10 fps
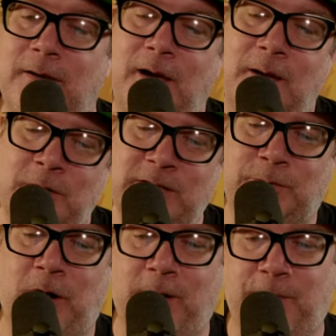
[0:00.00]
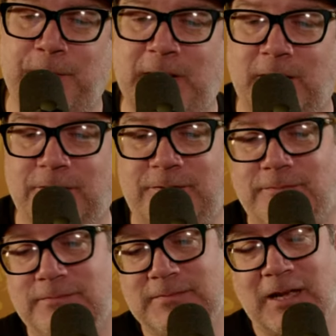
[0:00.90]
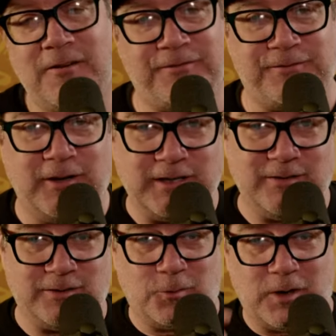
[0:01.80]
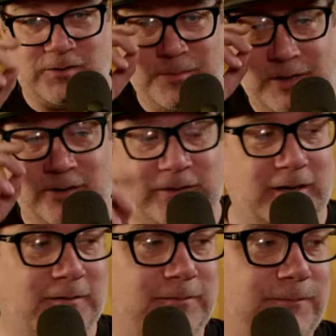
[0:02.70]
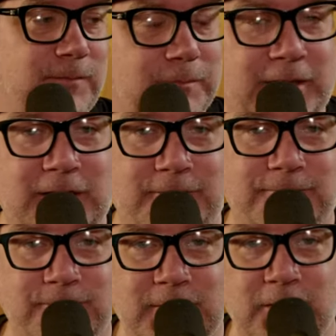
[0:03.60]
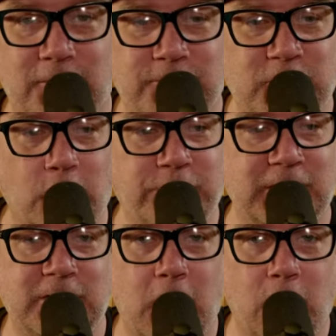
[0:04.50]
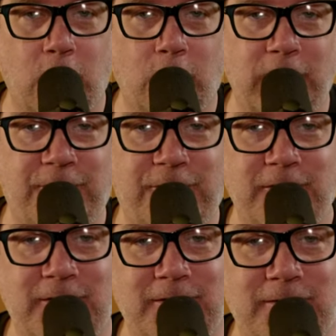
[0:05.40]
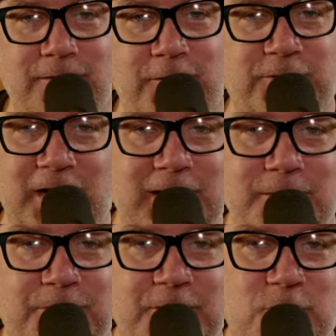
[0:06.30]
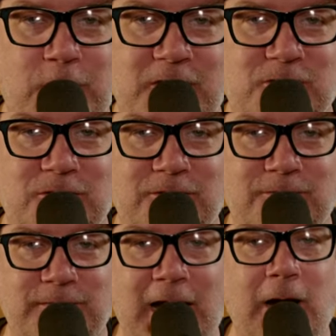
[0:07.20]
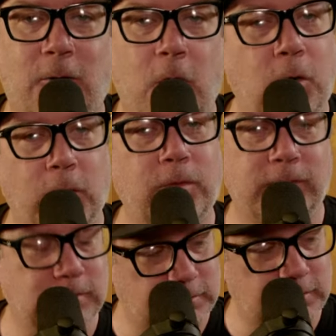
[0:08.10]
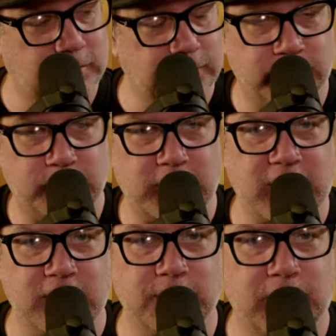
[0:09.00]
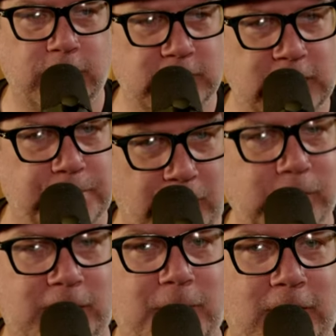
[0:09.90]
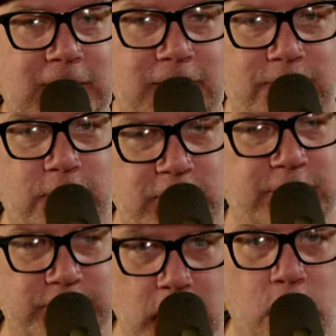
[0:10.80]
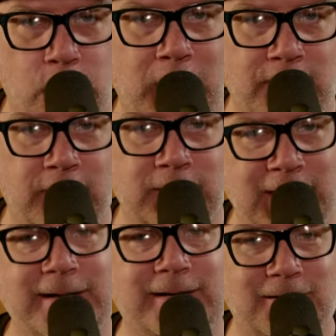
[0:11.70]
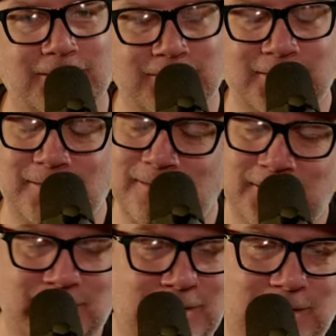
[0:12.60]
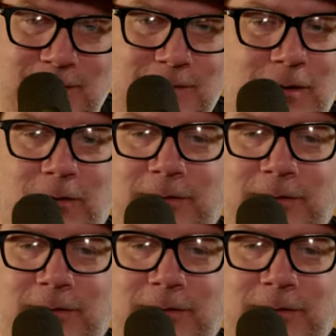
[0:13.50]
I'm glad you brought up the Bears. How funny is it to watch the Bears kind of play, you know, do-si-do with their stadium situation, and now, oh, we'll put in, but we need public money for this dome on the lake. Y'all are